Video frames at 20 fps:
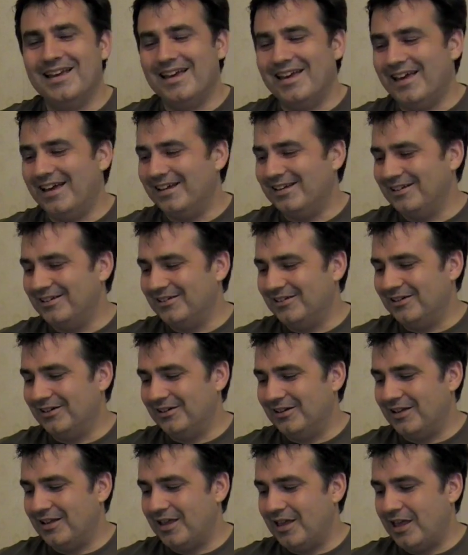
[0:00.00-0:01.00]

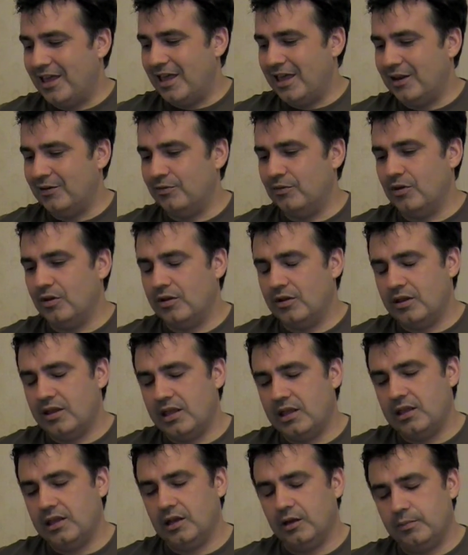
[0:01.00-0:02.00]
And
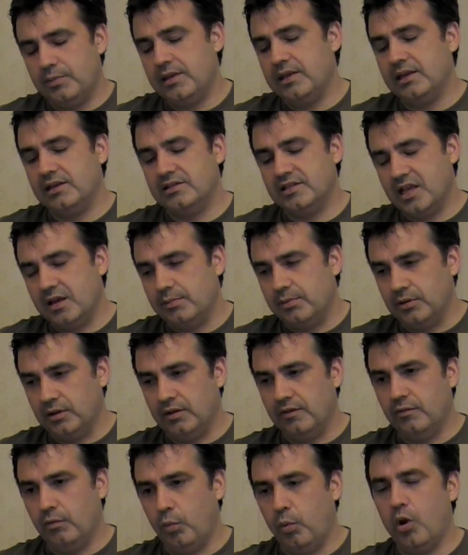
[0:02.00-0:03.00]
it'll be an example
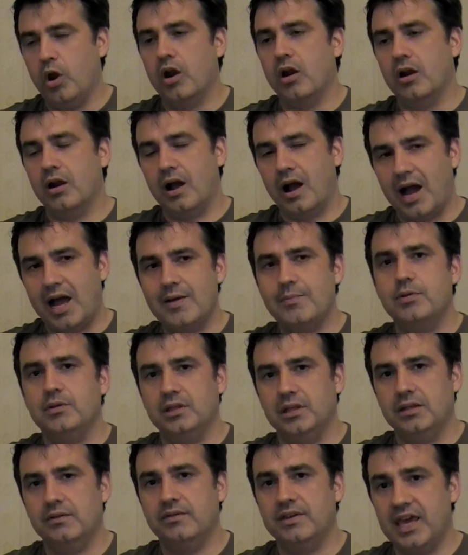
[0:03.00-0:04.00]
of where I
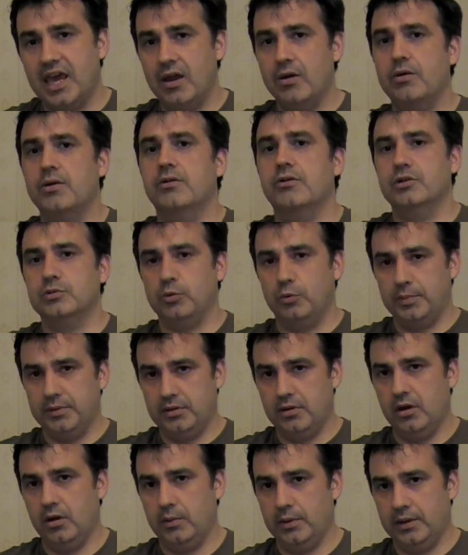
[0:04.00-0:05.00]
believe carriers will be
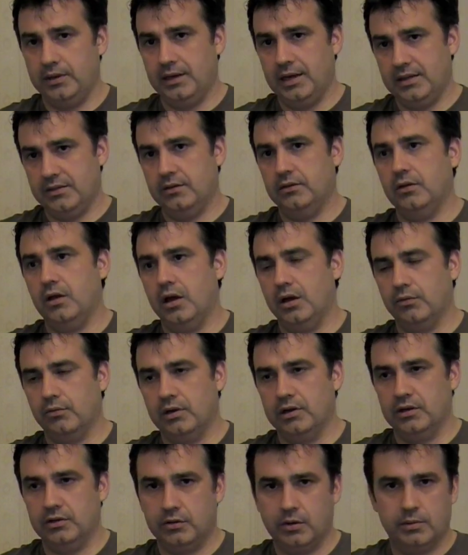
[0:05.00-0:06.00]
going in the long
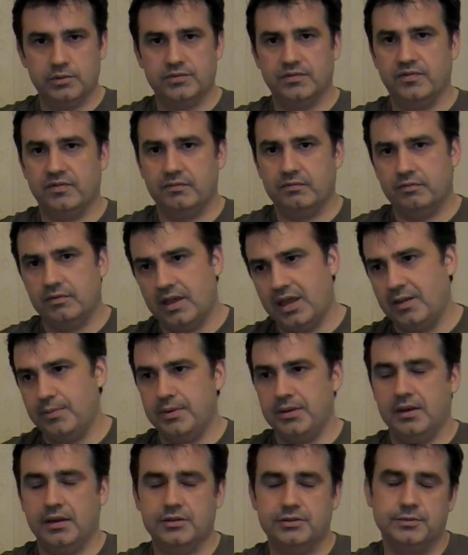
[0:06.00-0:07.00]
run in terms of
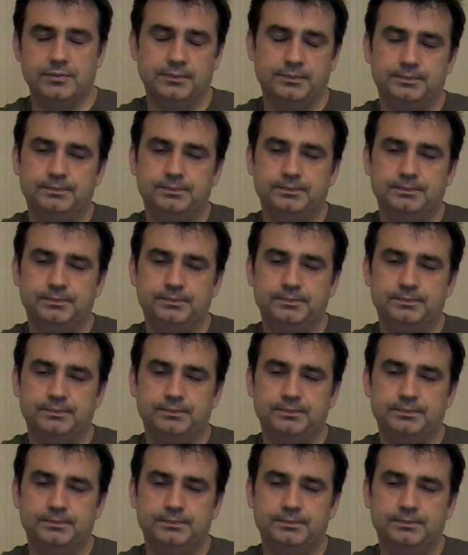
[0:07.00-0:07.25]
APIs.